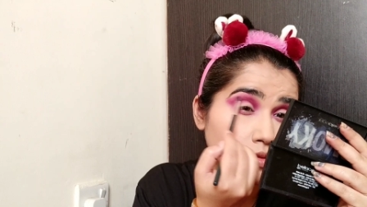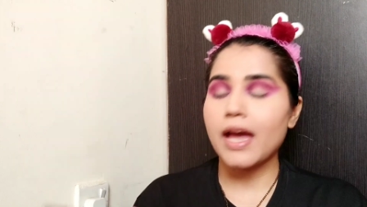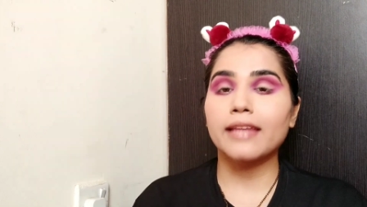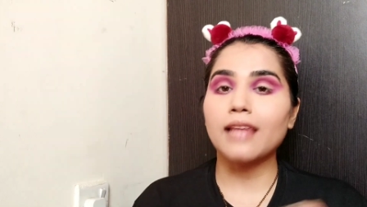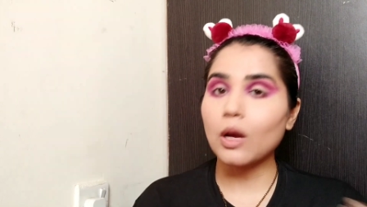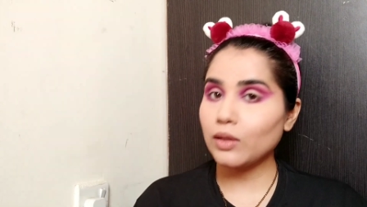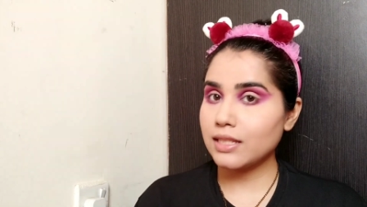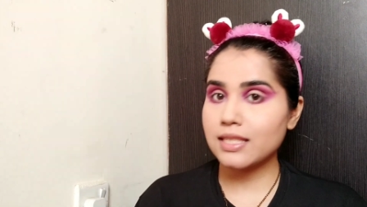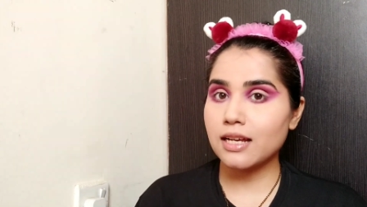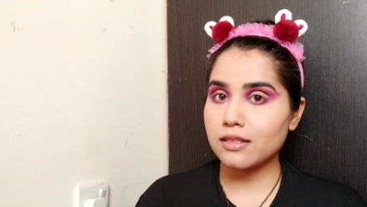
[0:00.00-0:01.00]
And now
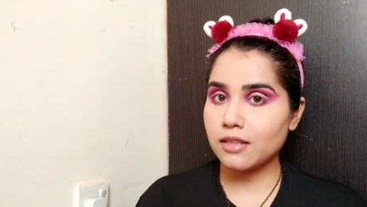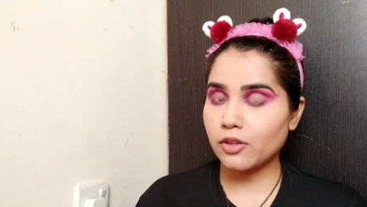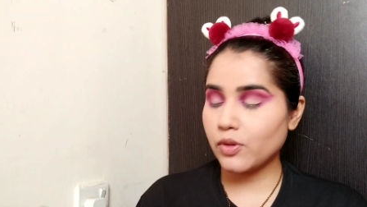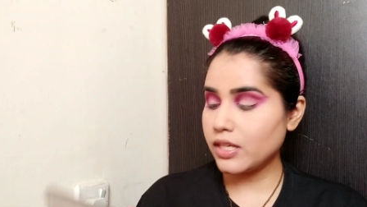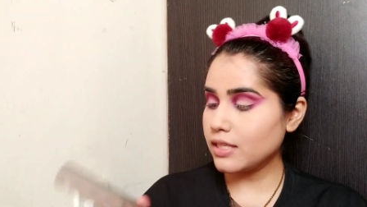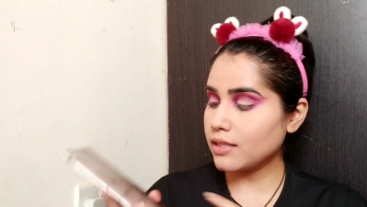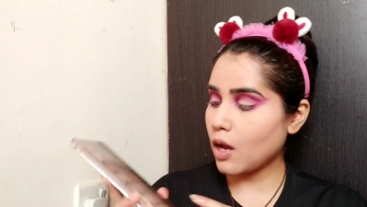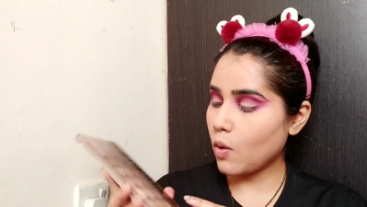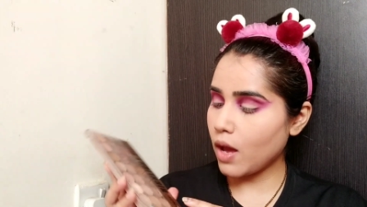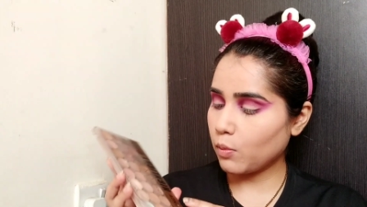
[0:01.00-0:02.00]
let's cut the crease.
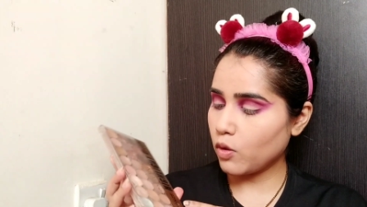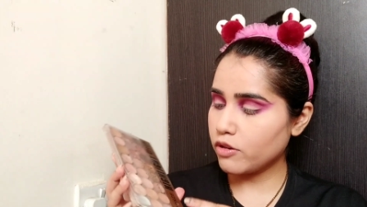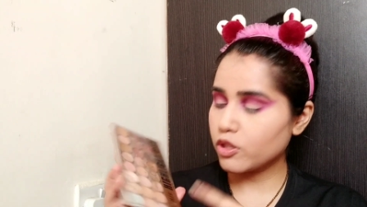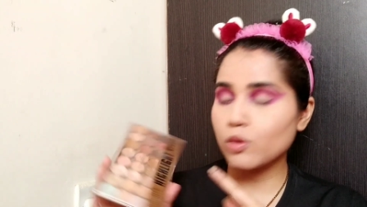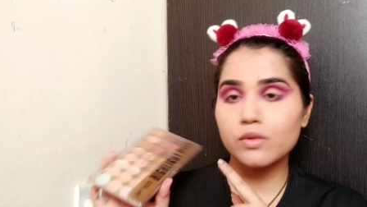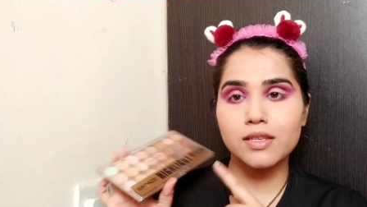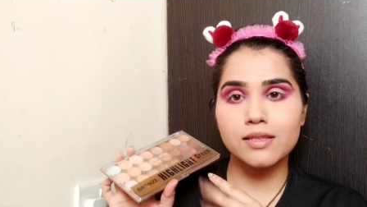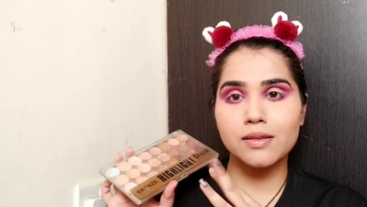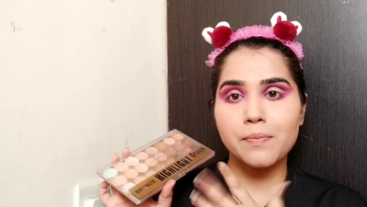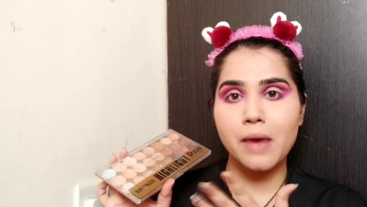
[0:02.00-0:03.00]
Now I'm going to use
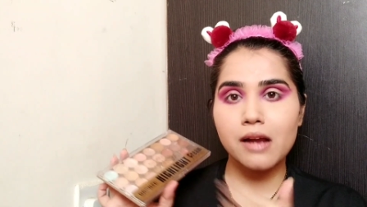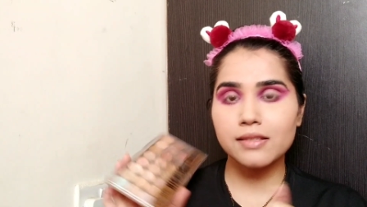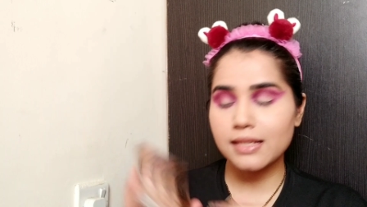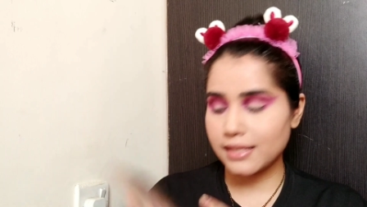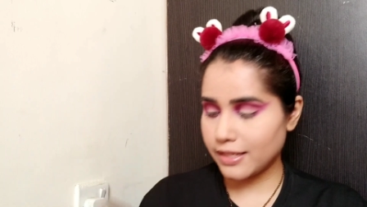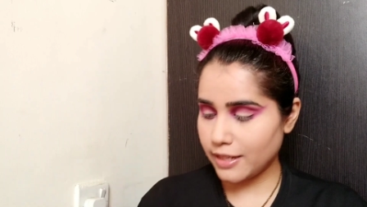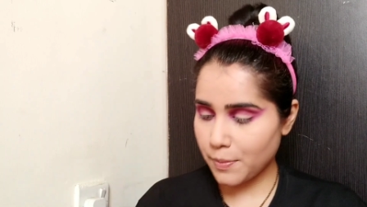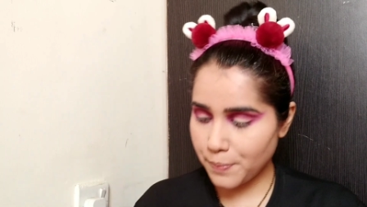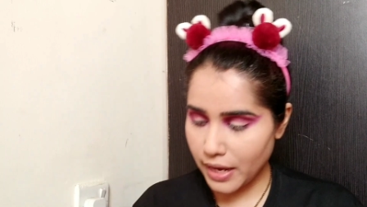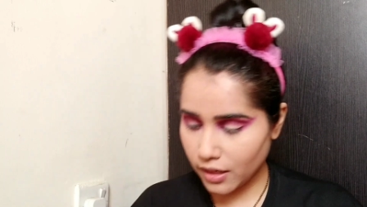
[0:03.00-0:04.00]
this Mars concealer
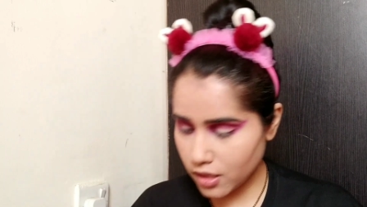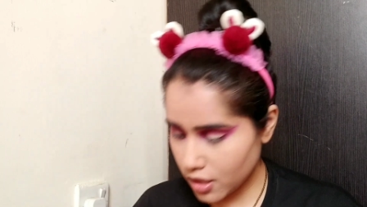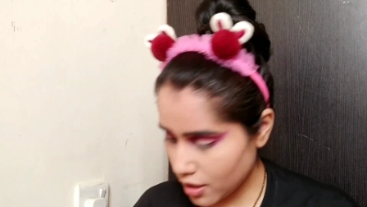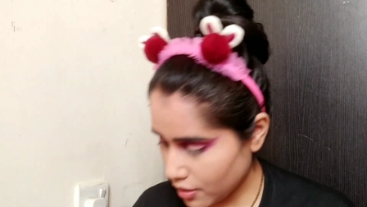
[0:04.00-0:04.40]
palette.